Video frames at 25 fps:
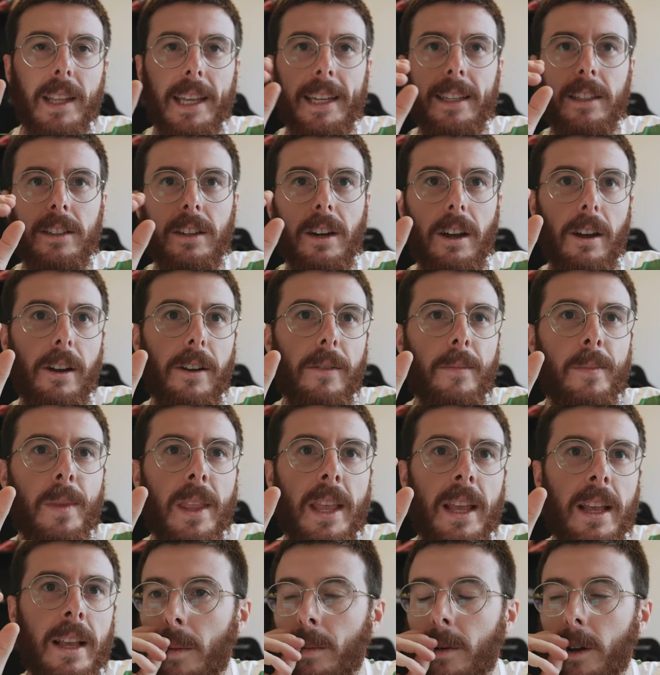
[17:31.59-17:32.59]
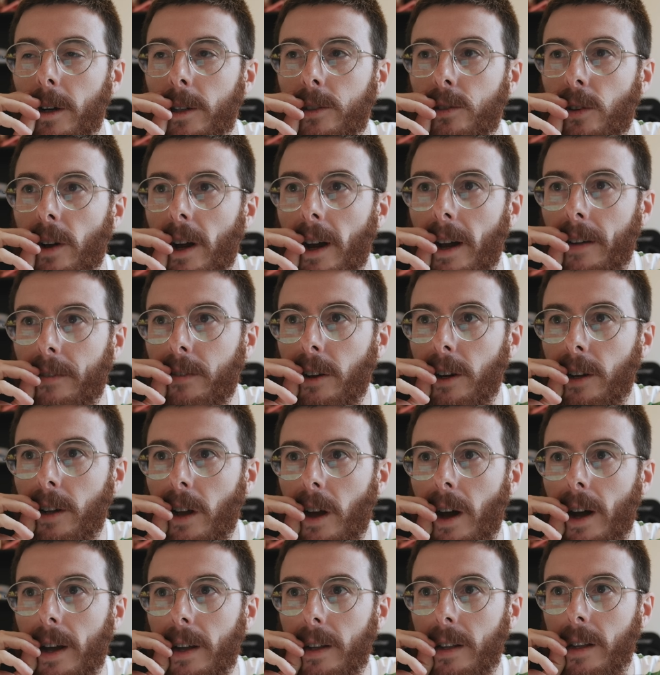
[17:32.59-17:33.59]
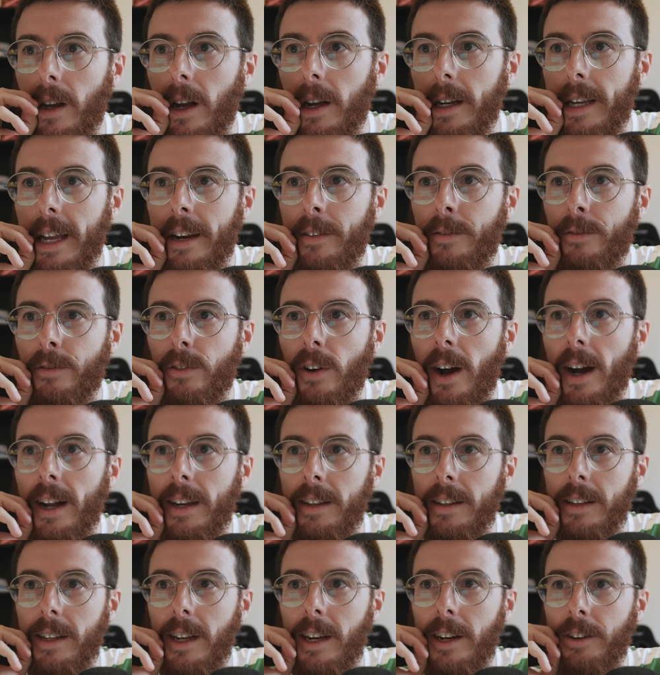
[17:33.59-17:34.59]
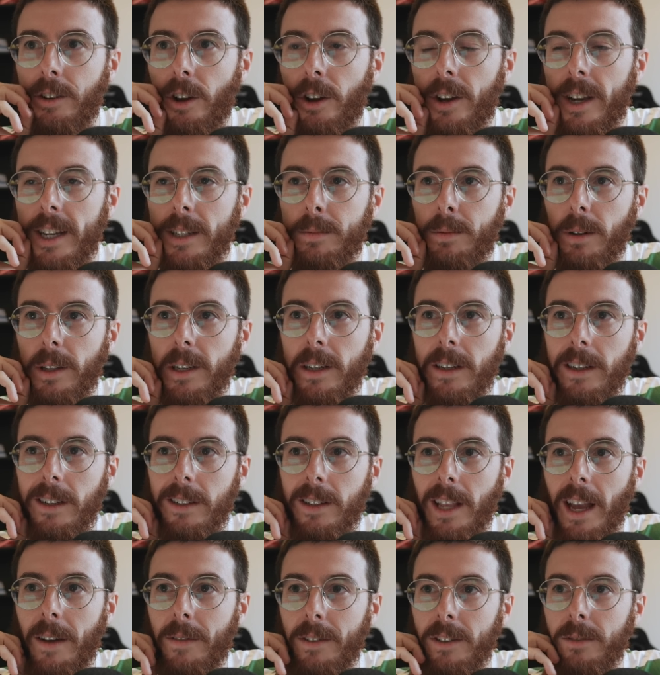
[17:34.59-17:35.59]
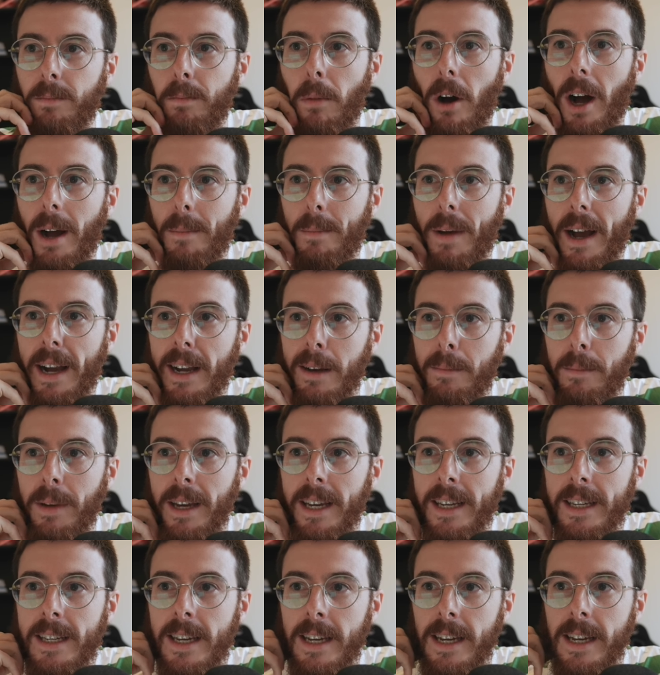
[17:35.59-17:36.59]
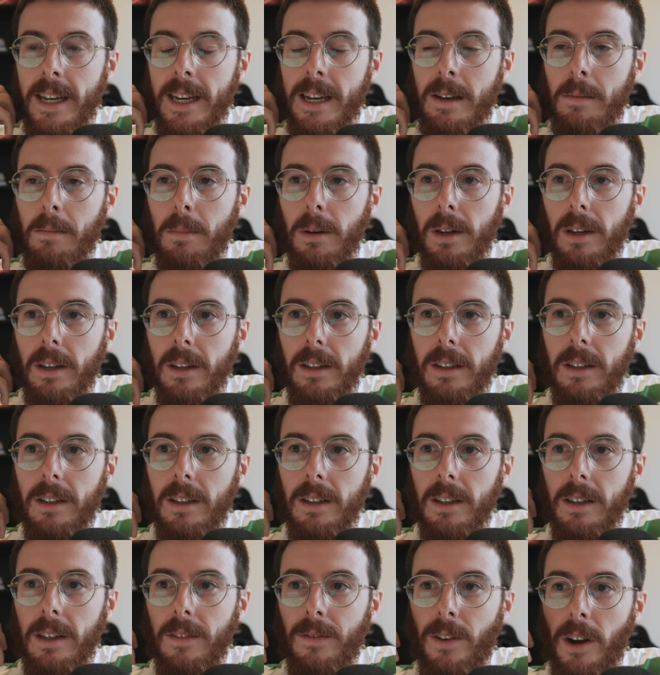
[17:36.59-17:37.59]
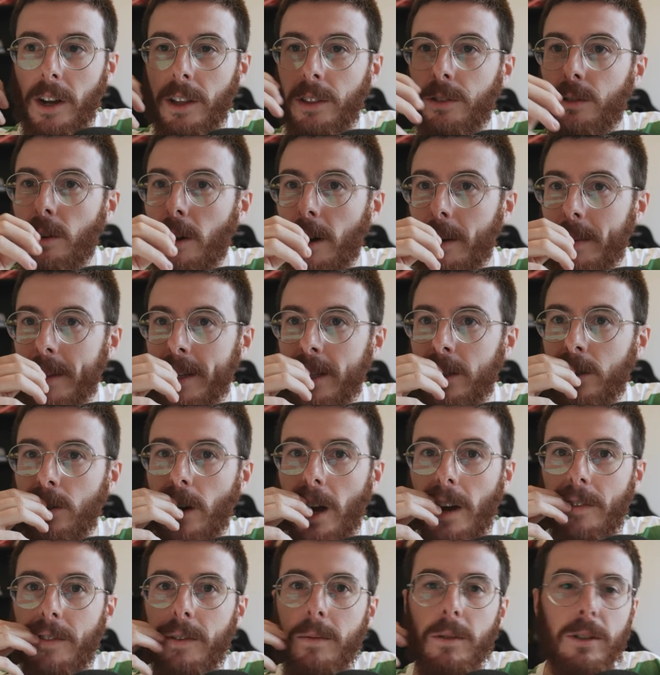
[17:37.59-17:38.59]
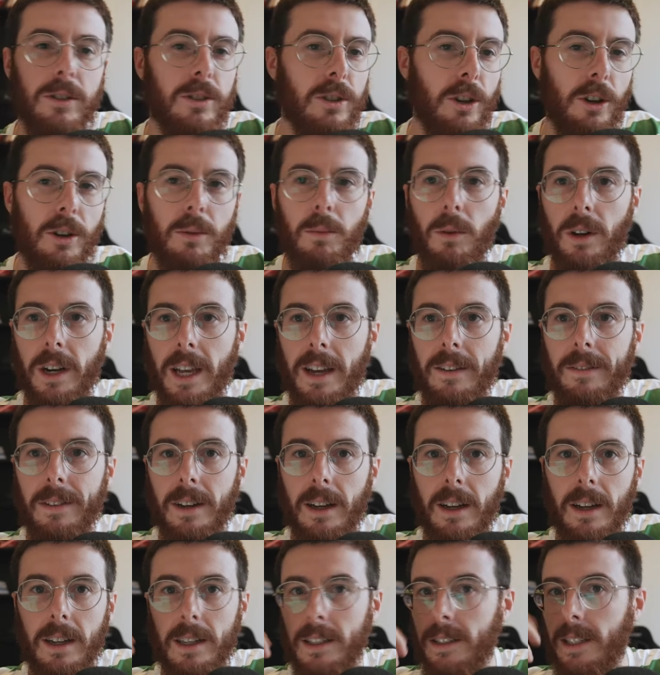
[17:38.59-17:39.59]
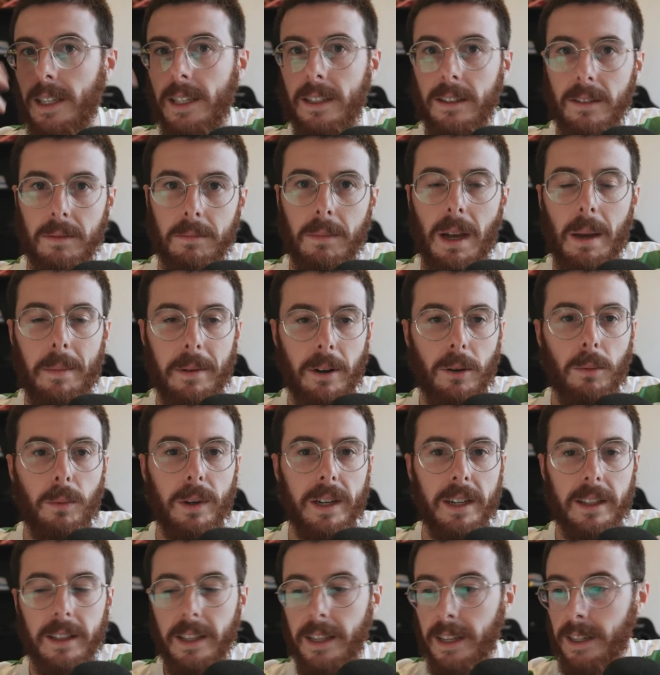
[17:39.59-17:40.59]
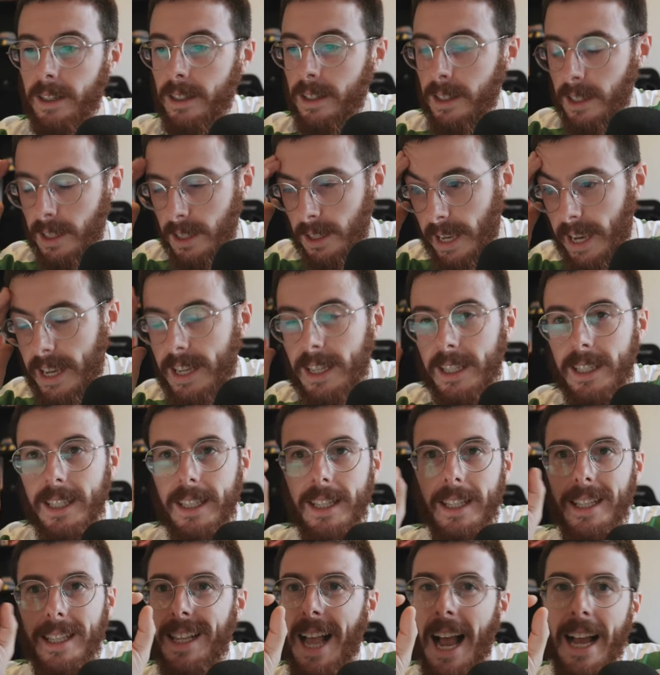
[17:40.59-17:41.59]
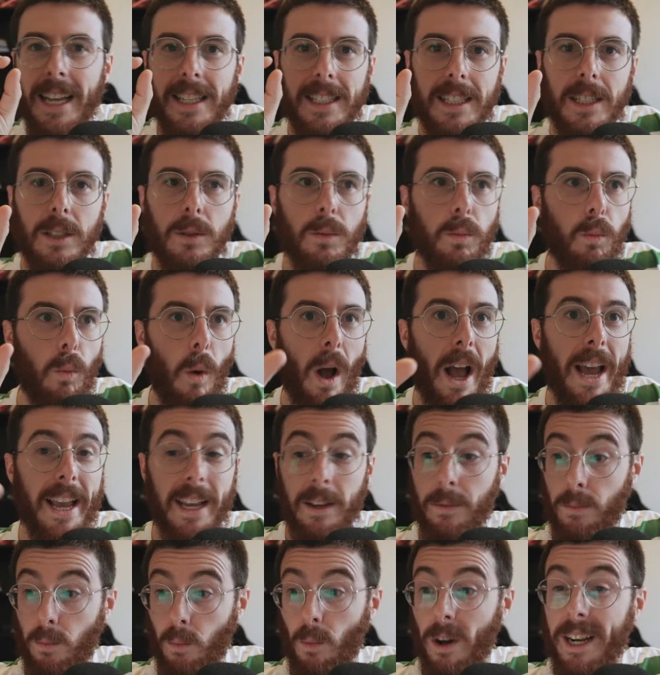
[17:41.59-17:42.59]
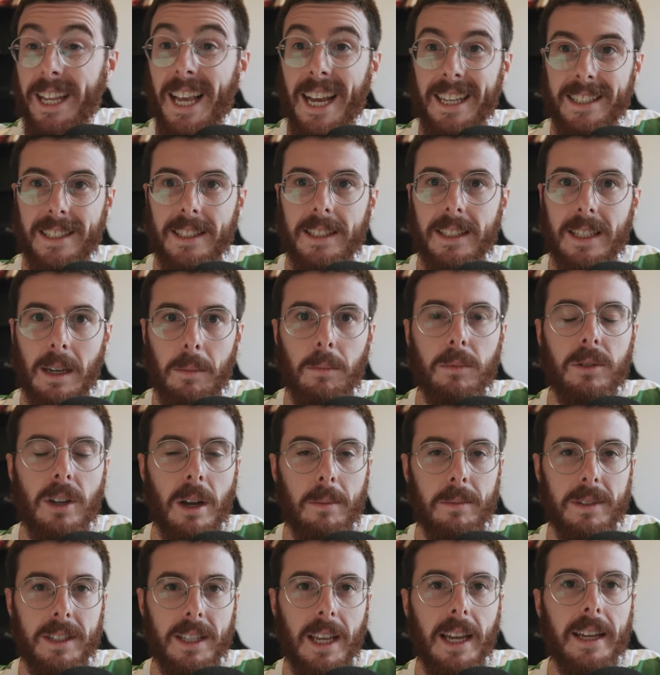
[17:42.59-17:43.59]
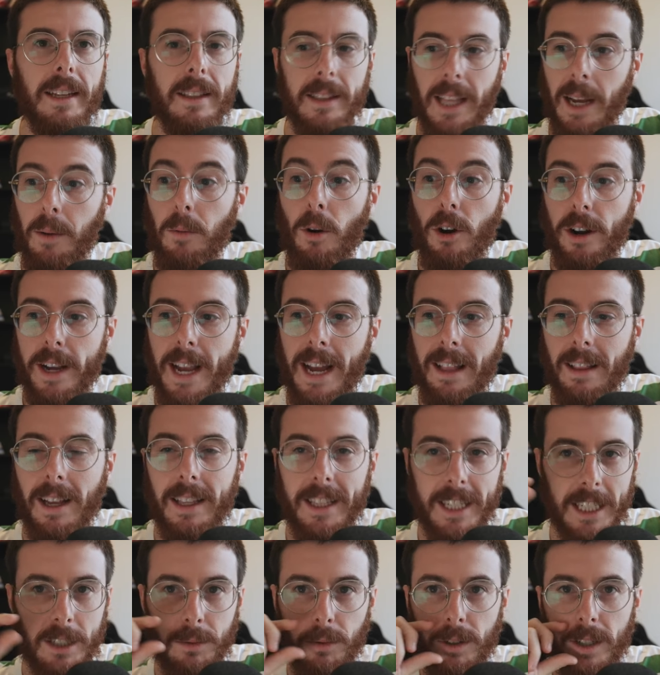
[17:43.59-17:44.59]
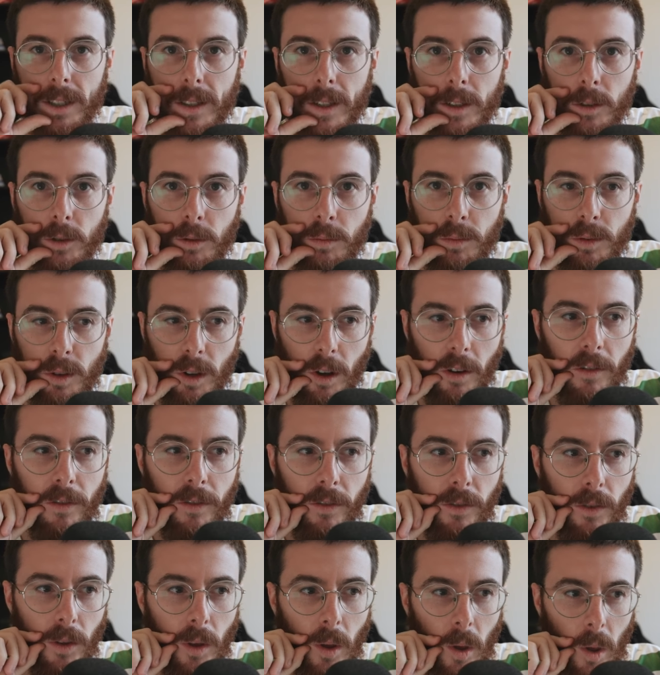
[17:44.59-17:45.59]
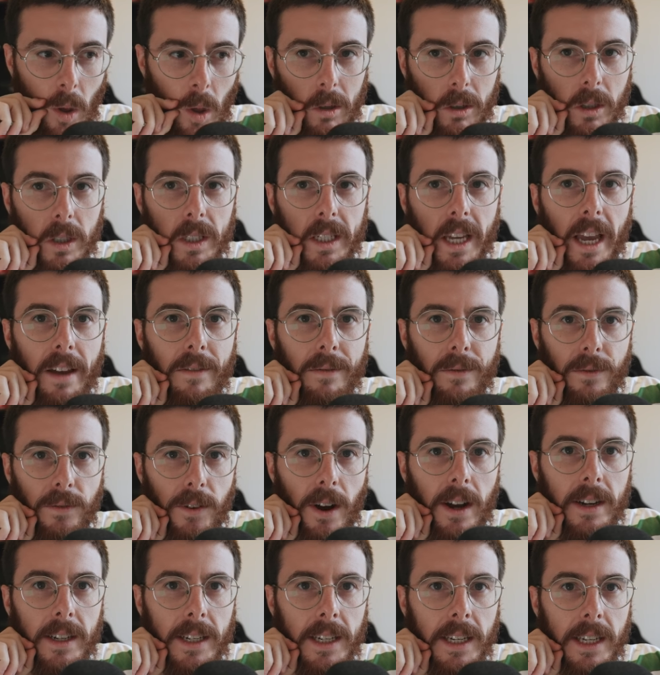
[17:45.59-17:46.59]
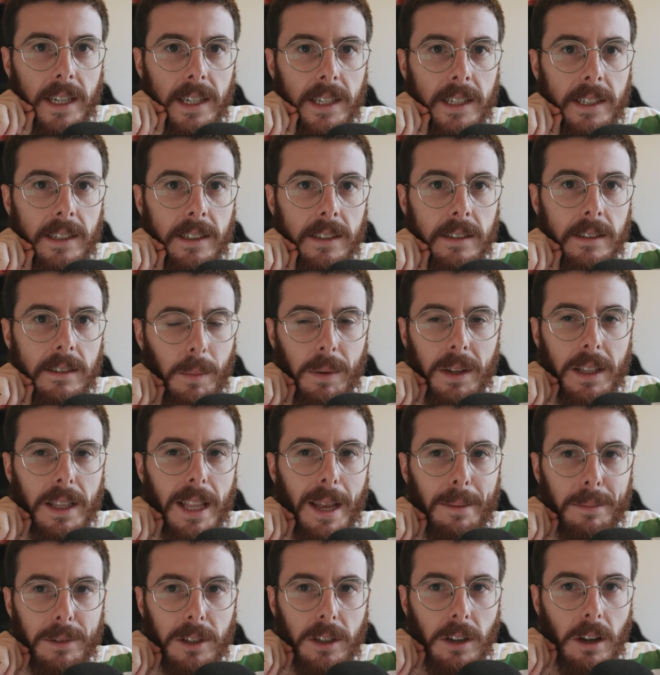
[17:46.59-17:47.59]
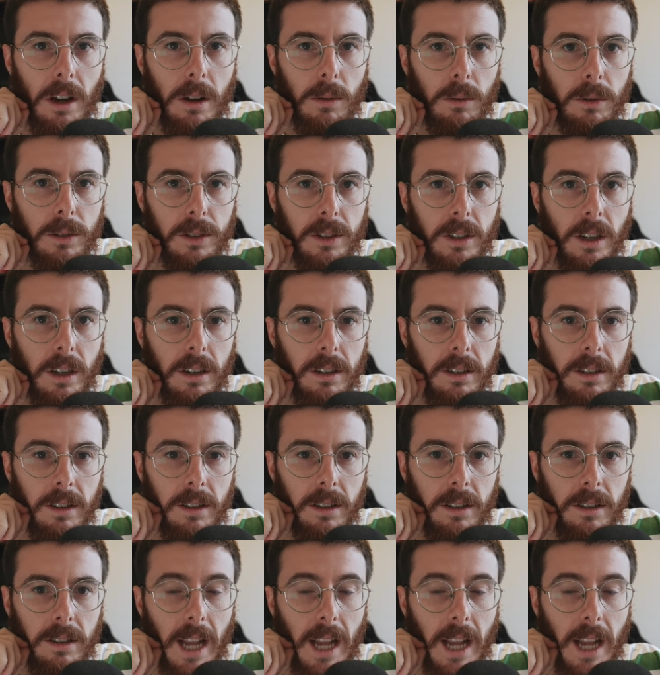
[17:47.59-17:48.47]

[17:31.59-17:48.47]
And, you know, I'll get in front. I know he's probably going to have a bite back at me here, but if I can throw it at the inside of him on turn, whatever, and then maybe I'll win it there. He has this wave when he has it. Sometimes they work out like this where he thinks to himself, I'll just get in front here, maybe a lap to go or so.